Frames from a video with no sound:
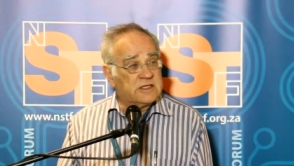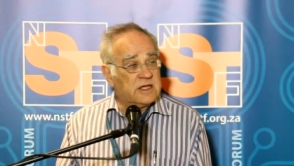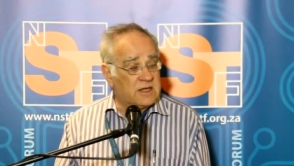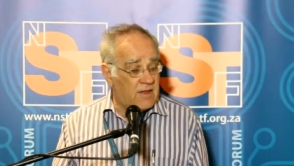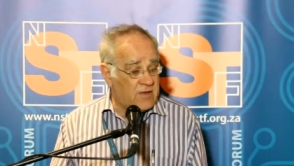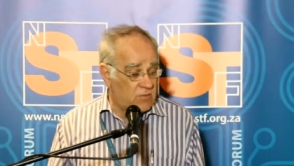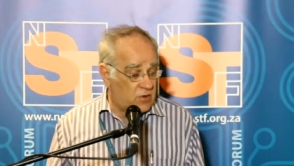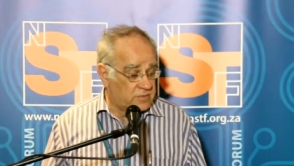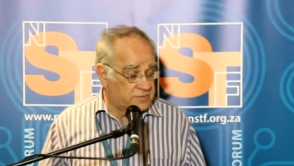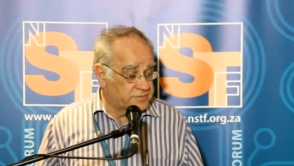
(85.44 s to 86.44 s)
It's another
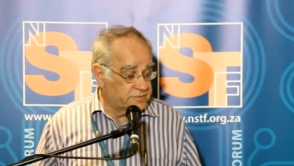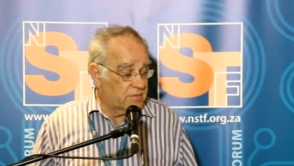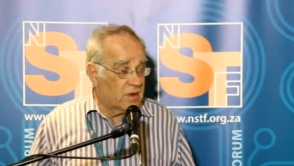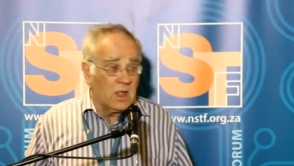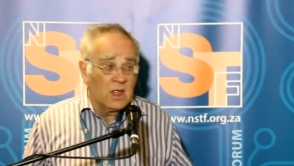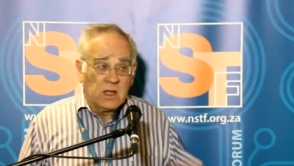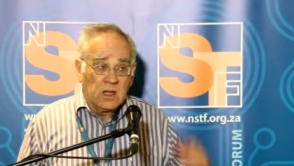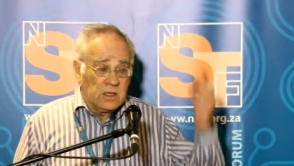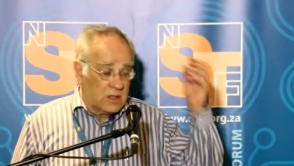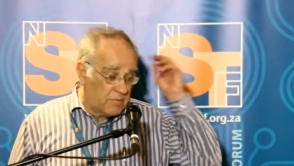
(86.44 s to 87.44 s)
one.
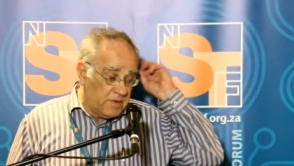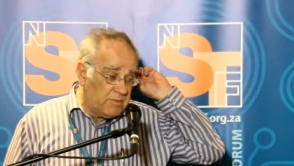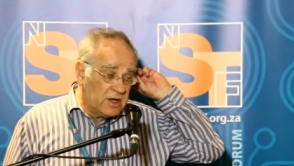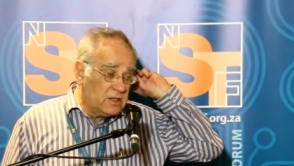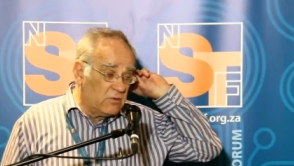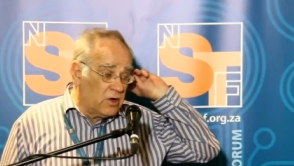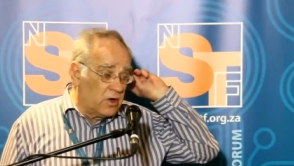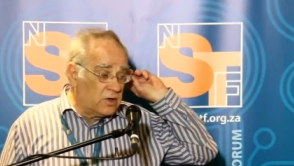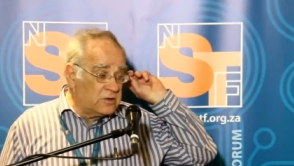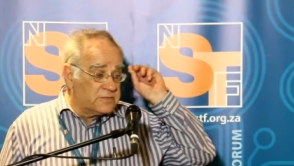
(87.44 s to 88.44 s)
There are people in the
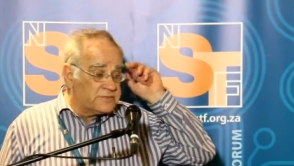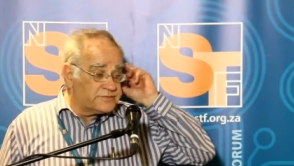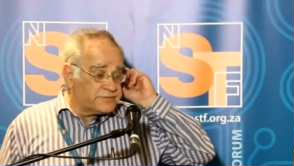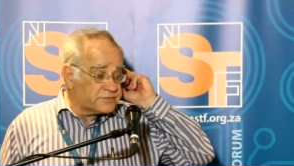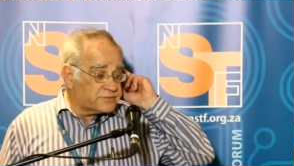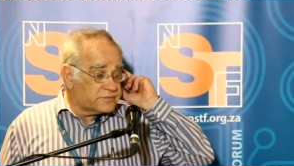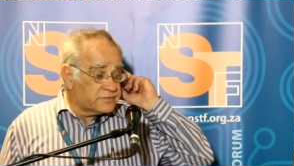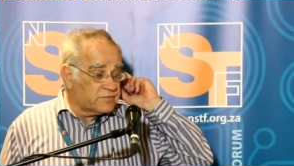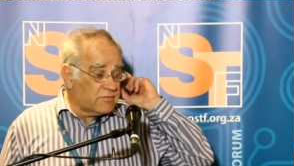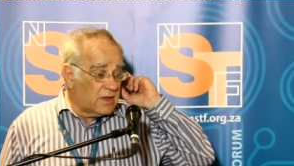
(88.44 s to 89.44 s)
world
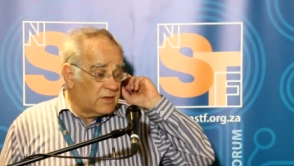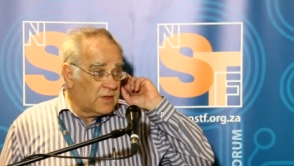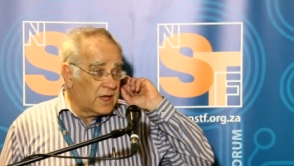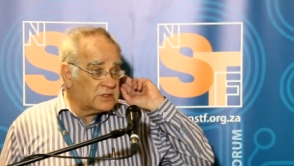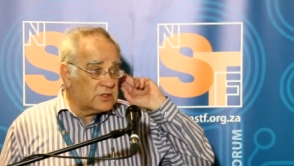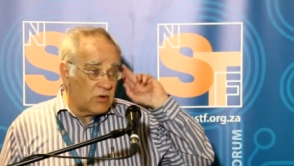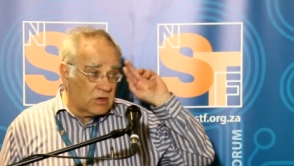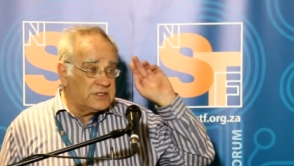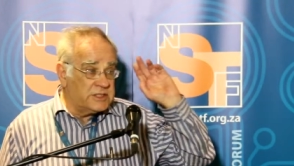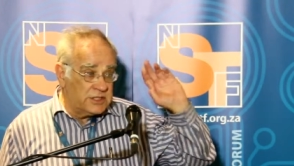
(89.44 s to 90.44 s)
that
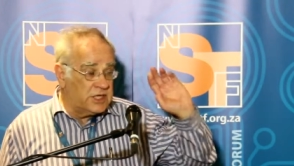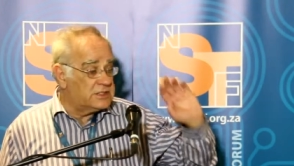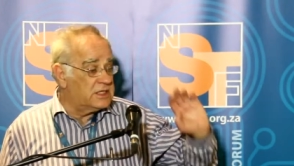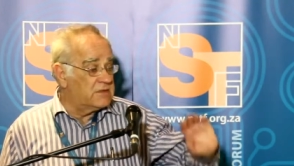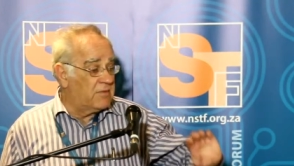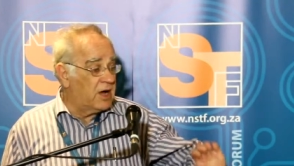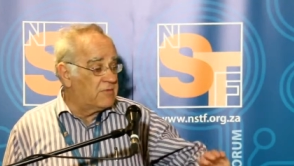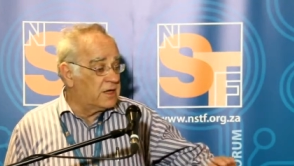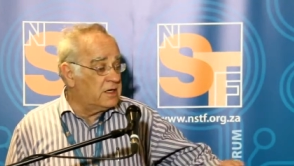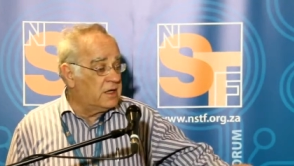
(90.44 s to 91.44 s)
strongly suggest at the
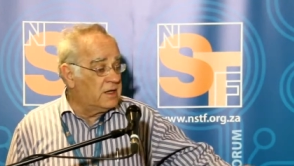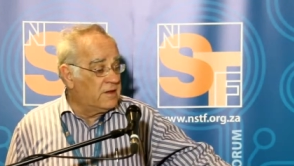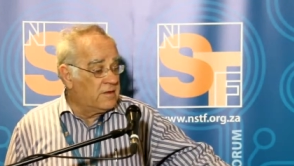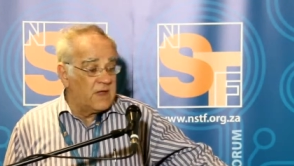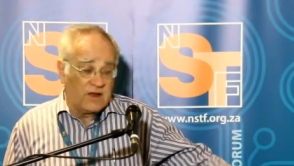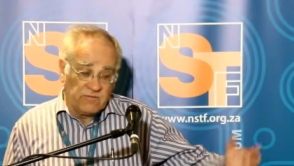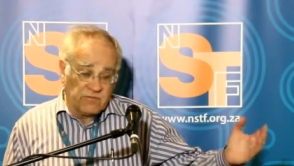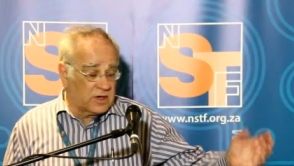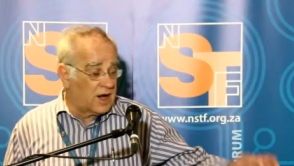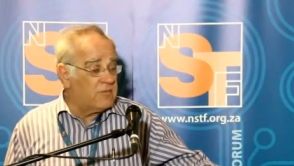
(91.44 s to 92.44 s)
moment, and for
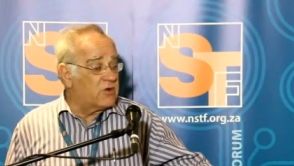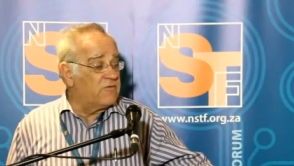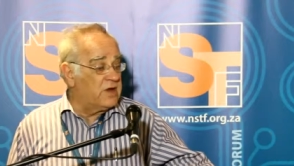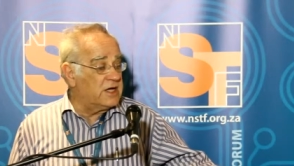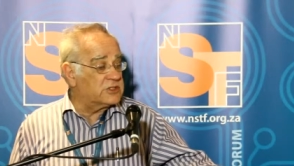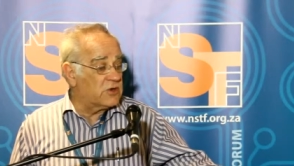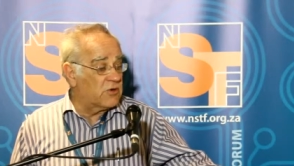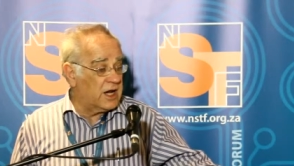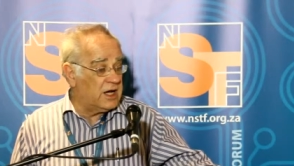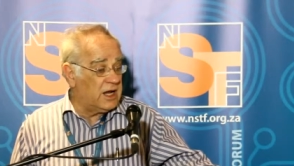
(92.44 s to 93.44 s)
a number of years
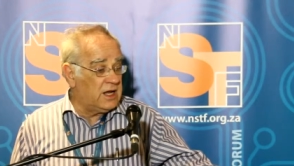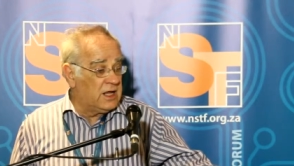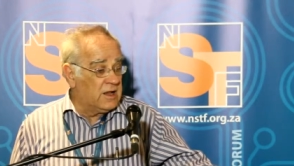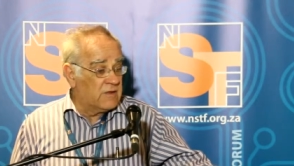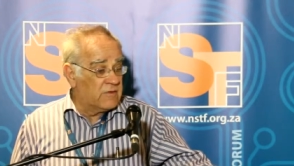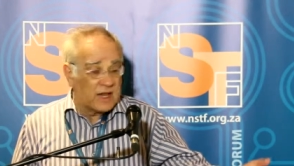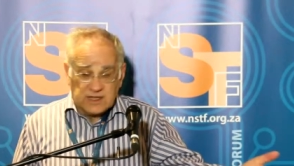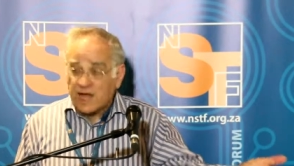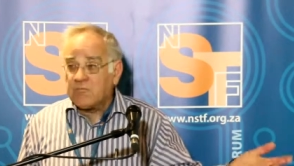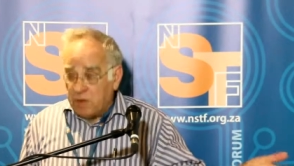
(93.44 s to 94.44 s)
already,
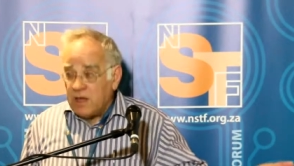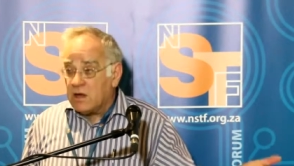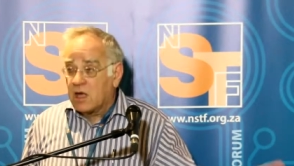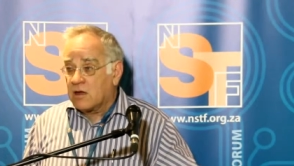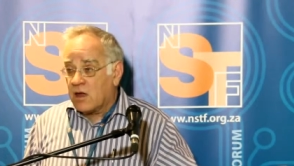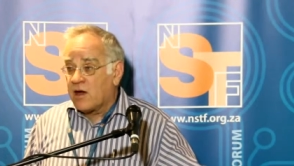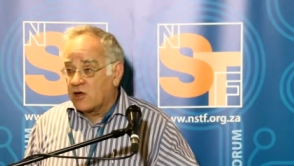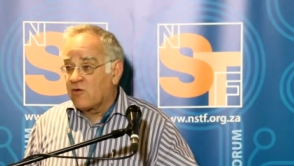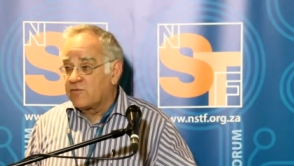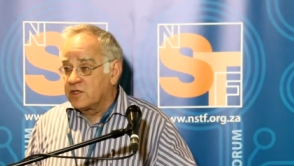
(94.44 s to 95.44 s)
that pink kind
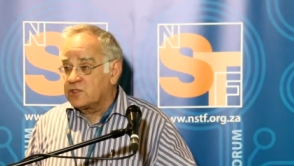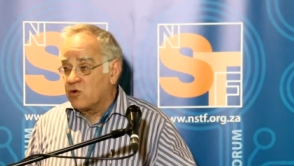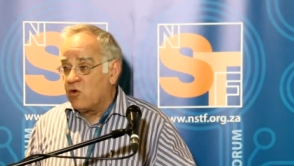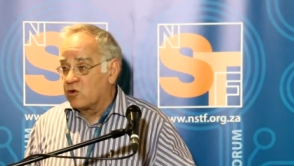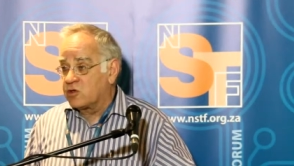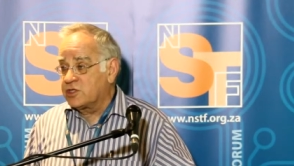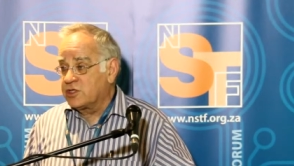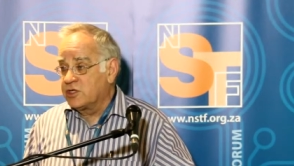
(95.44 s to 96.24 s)
of discourse